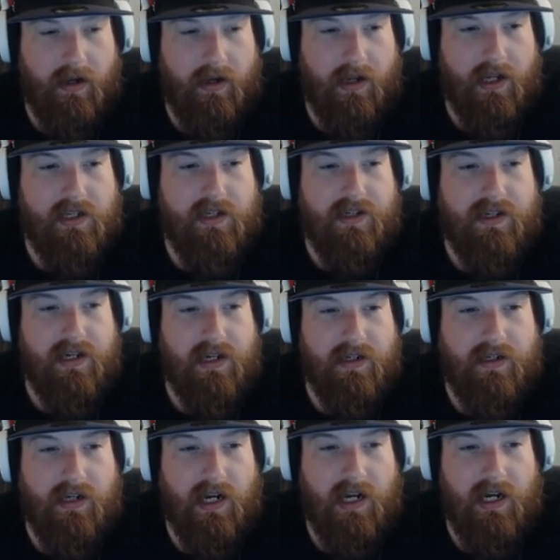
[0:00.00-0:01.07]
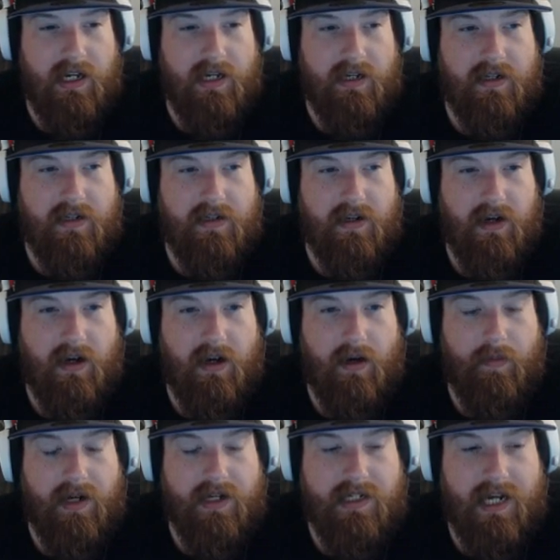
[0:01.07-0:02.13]
instantaneous
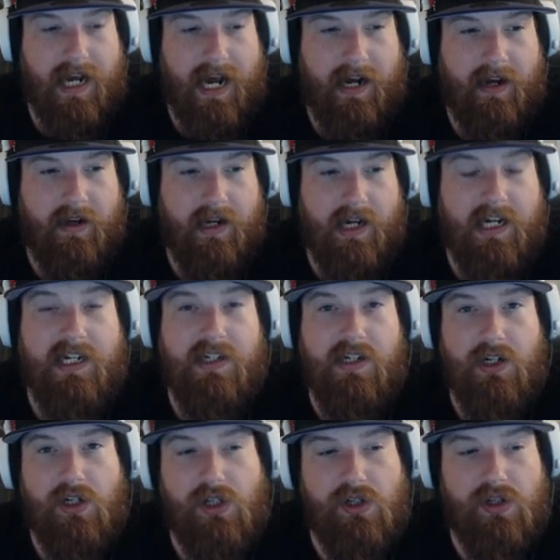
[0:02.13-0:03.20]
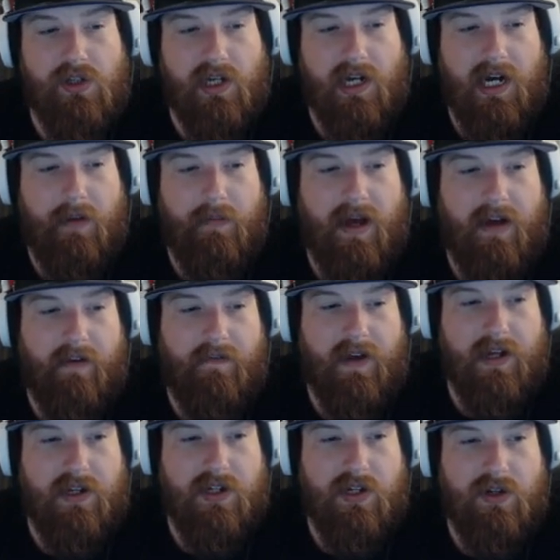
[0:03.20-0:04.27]
attack in addition to the combat
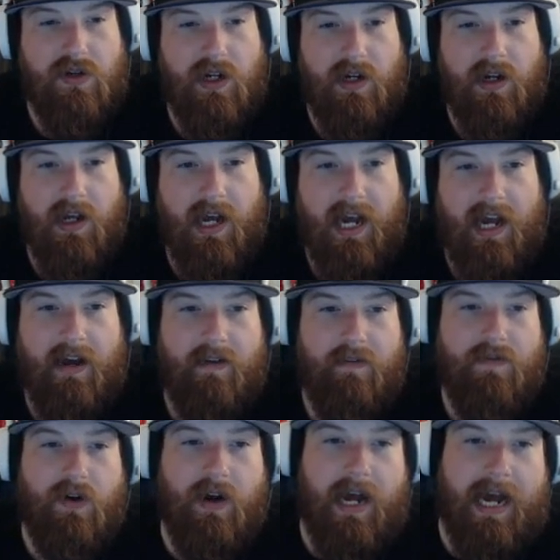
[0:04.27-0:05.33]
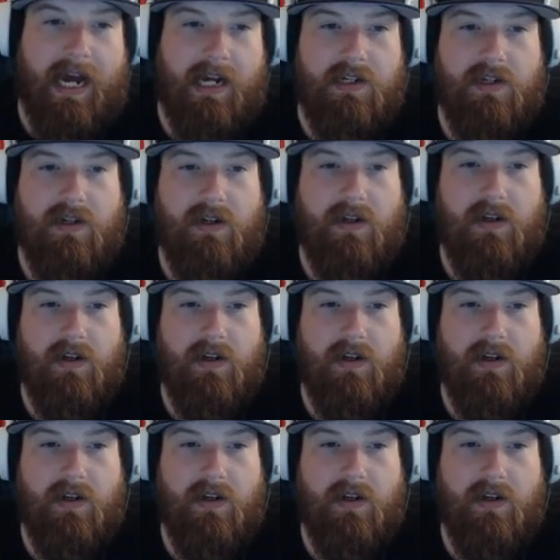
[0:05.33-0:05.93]
phase. So you can have your axe